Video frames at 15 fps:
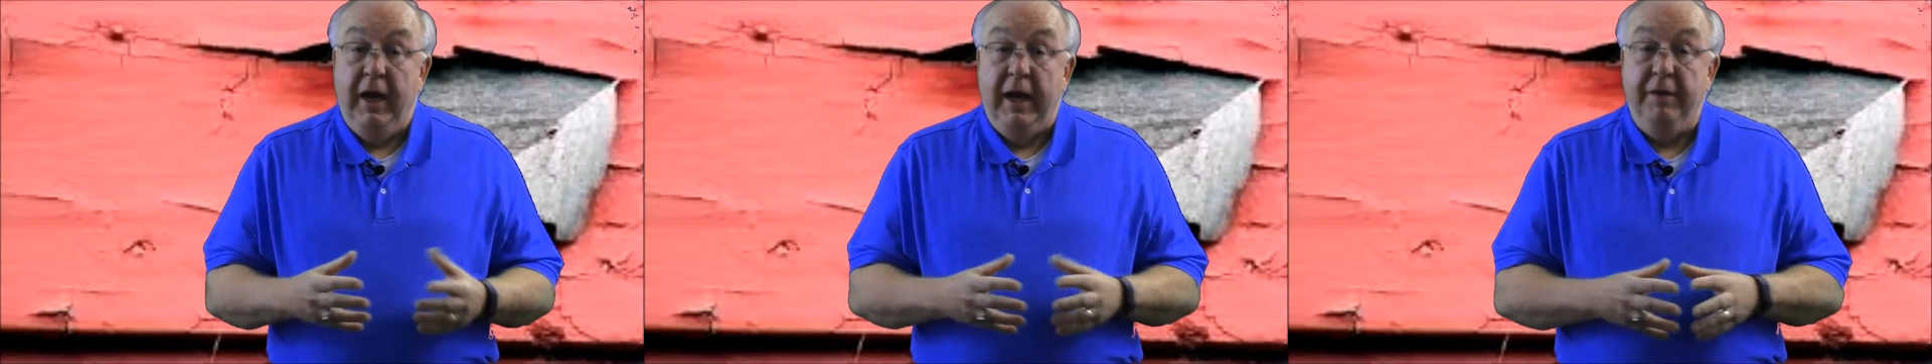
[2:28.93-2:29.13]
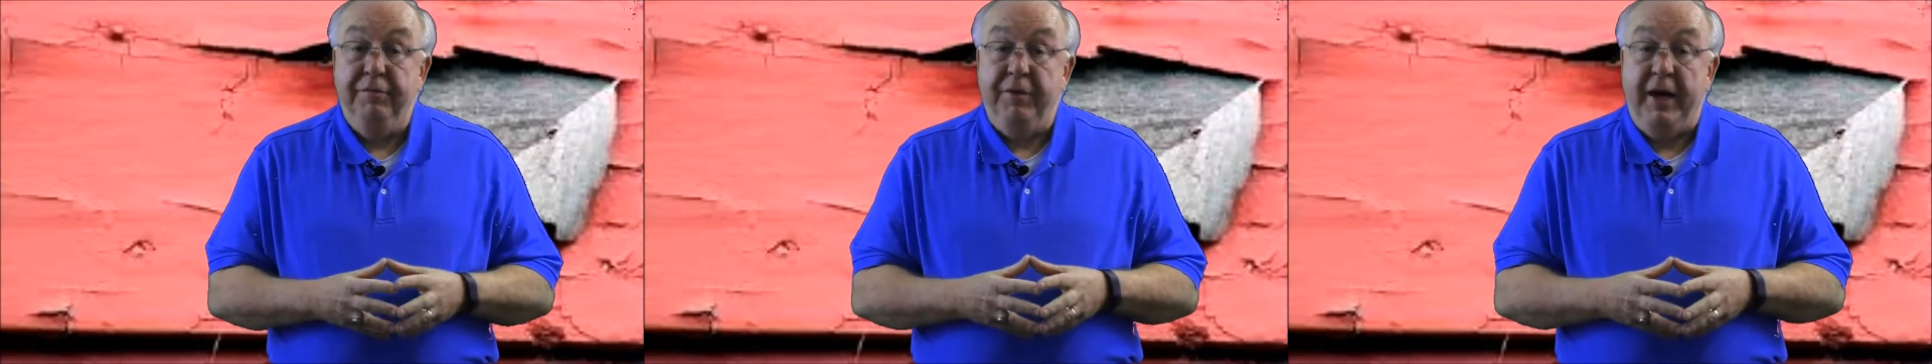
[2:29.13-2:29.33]

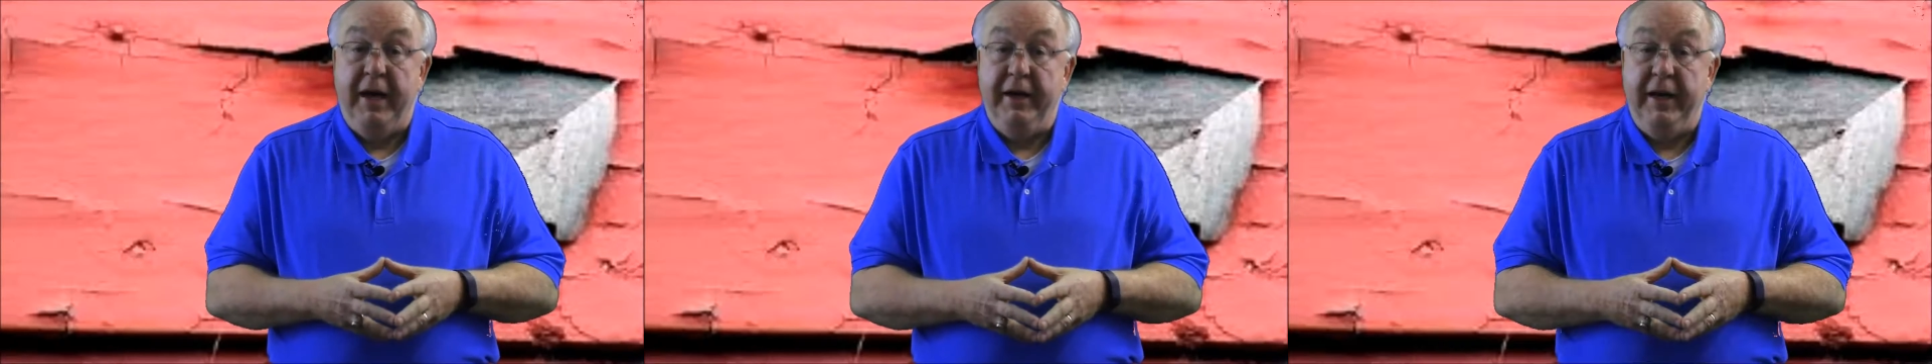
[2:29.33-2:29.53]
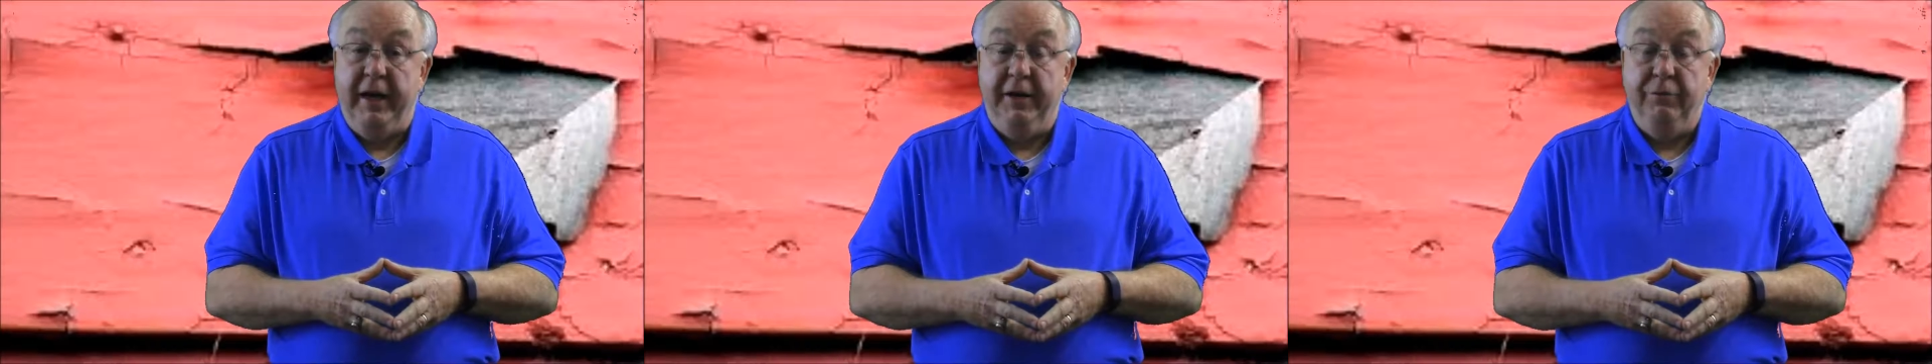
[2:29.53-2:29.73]
I
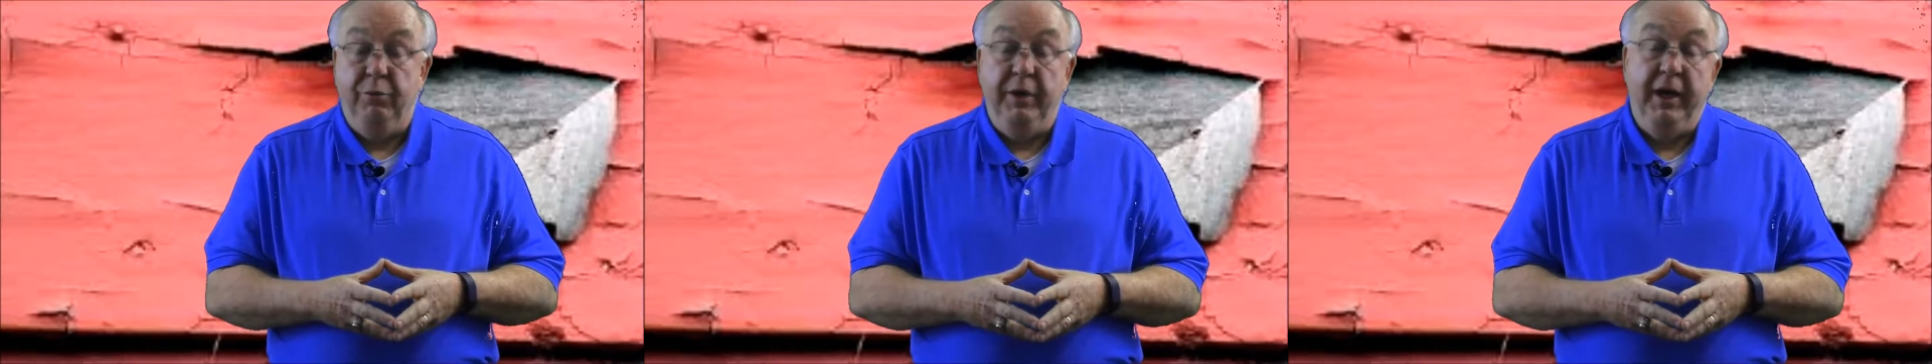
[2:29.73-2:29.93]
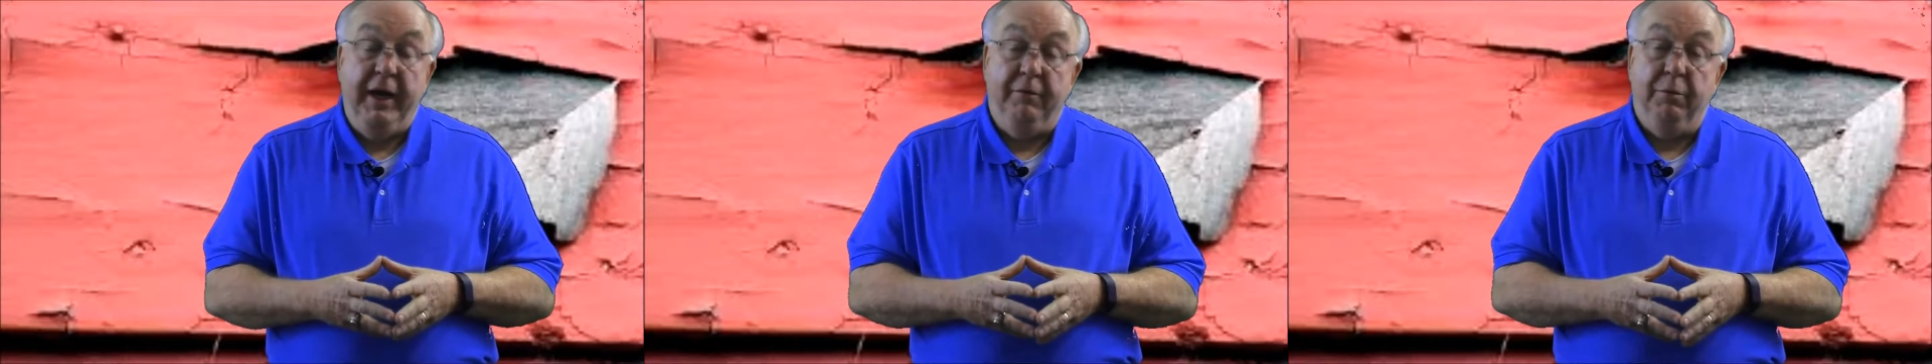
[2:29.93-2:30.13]
find out if
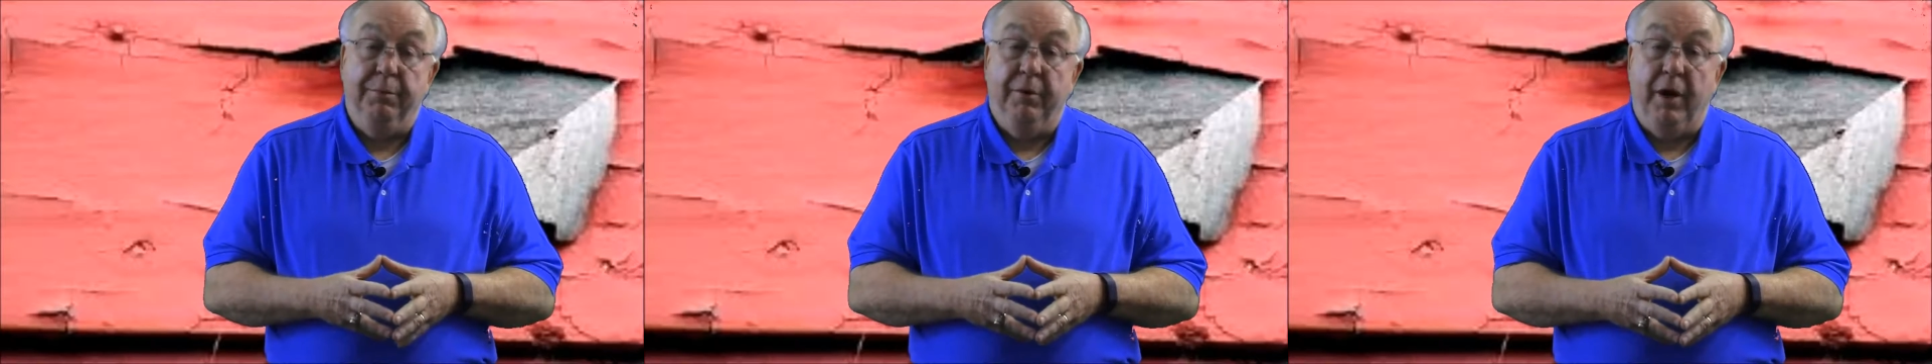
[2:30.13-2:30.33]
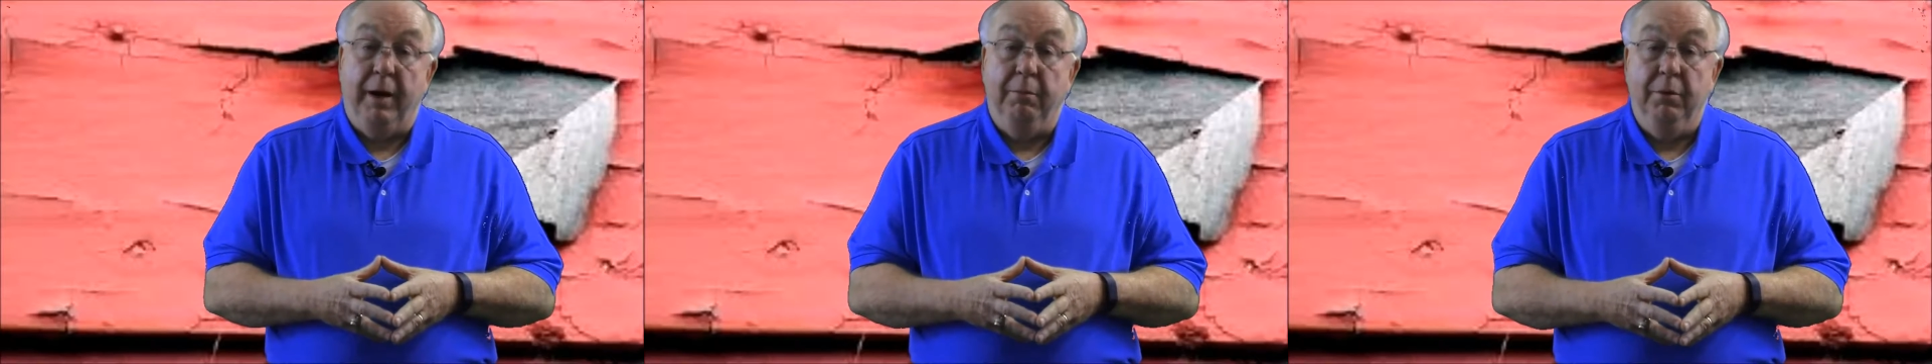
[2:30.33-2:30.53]
we have a
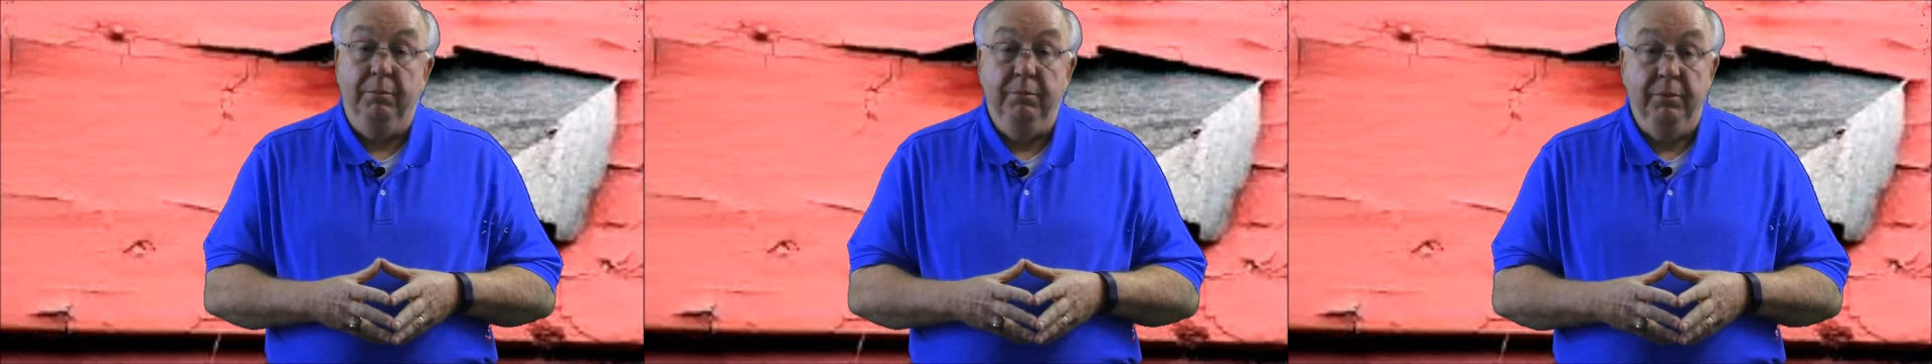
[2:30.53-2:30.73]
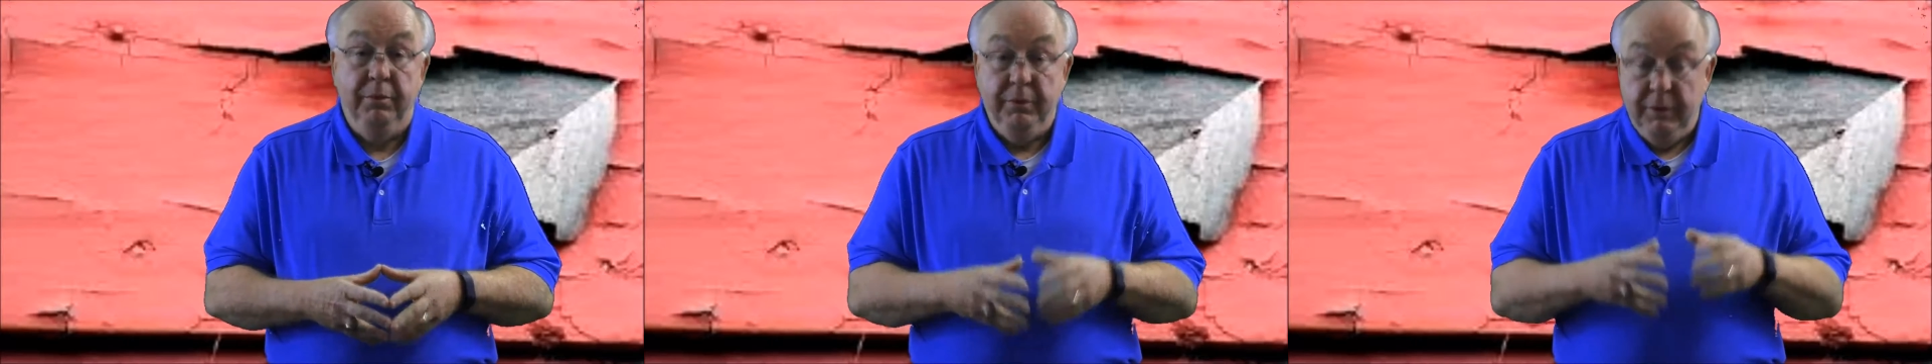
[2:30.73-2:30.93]

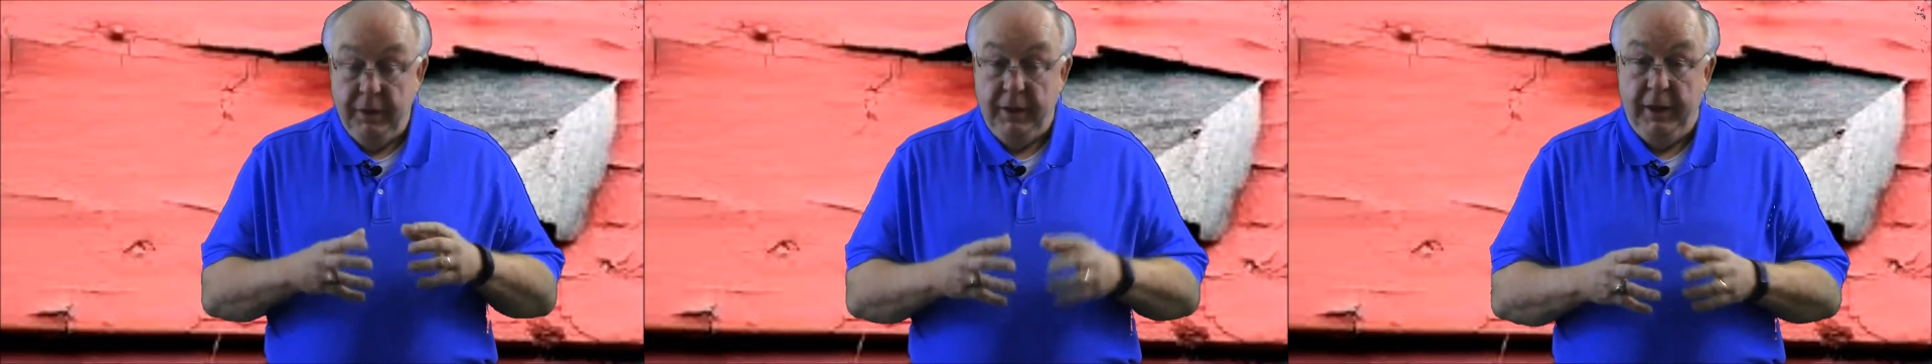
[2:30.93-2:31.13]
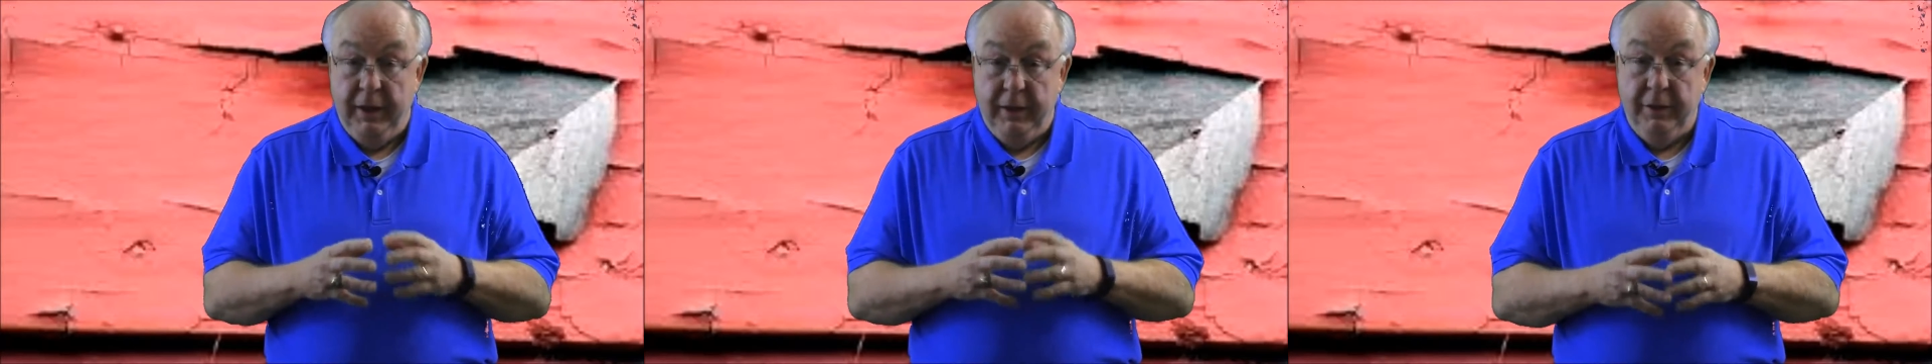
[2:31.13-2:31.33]
problem,
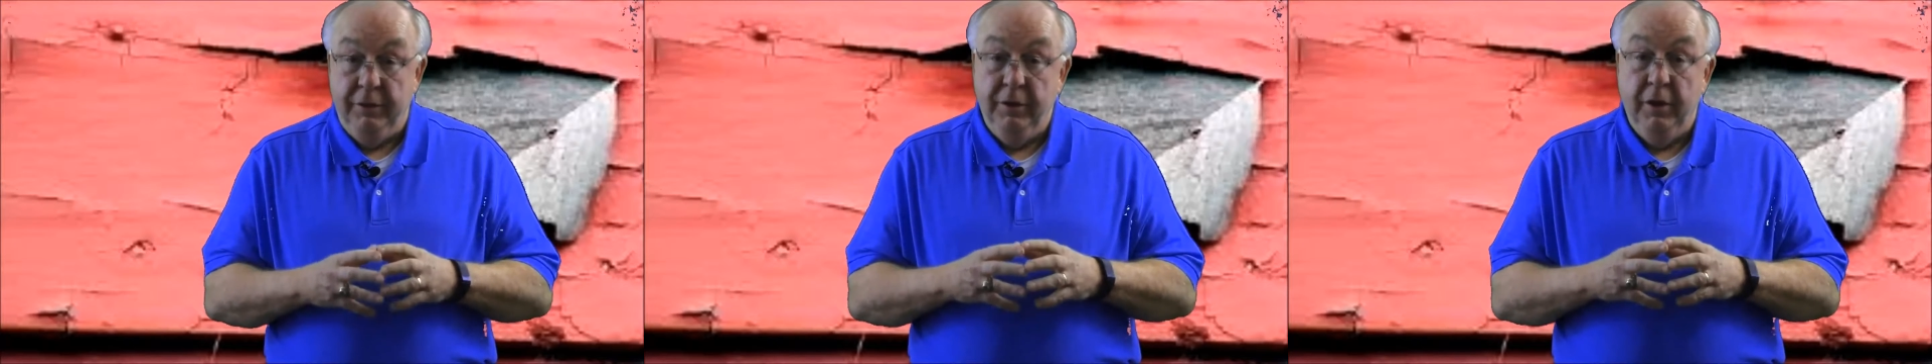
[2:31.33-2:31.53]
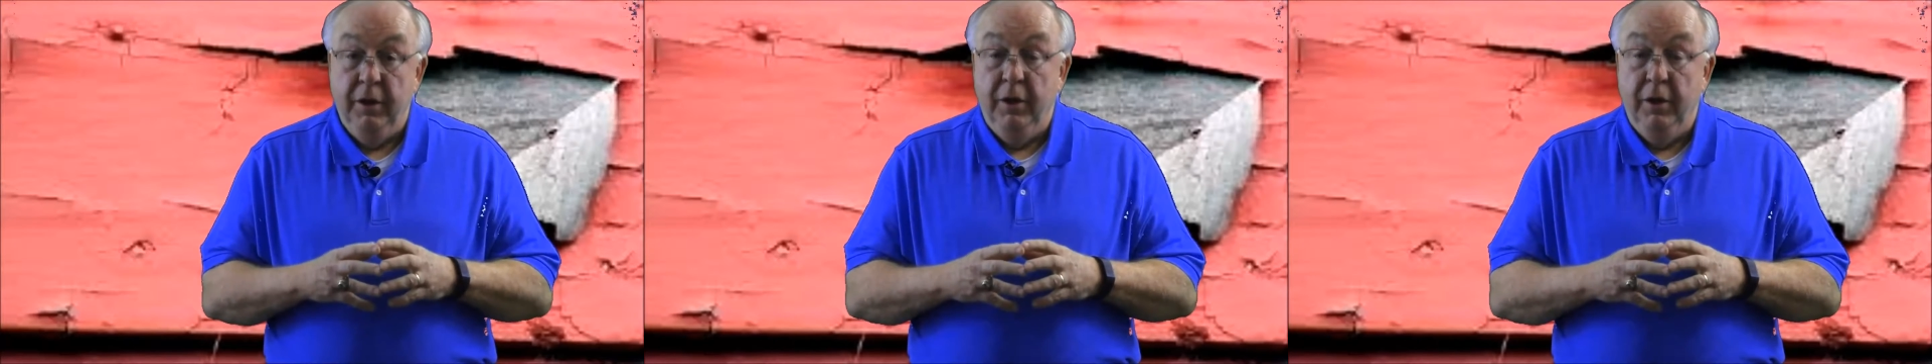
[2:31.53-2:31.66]
and